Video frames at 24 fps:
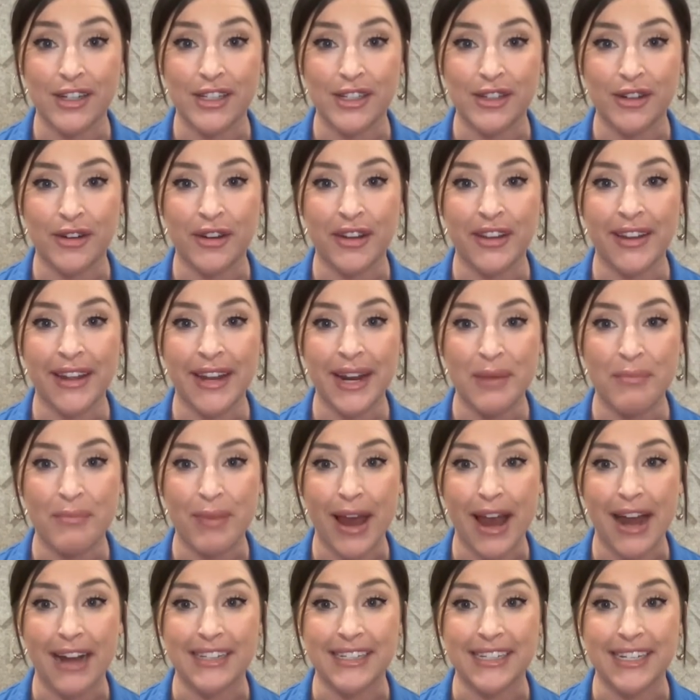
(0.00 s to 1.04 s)
circulated
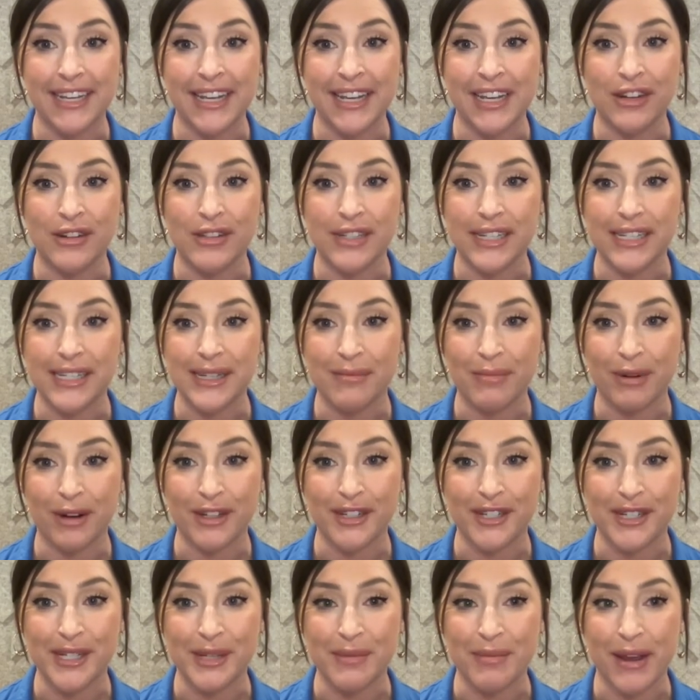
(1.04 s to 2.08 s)
back to ecosystem
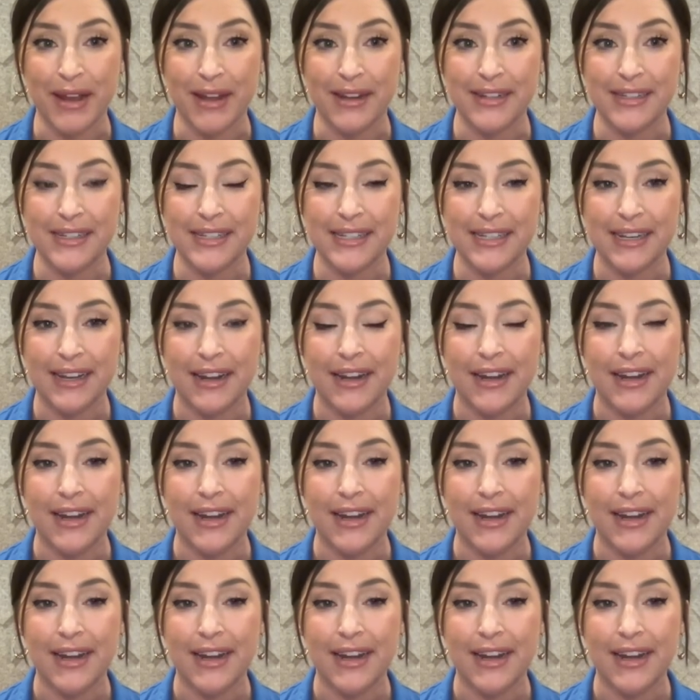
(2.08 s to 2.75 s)
participants,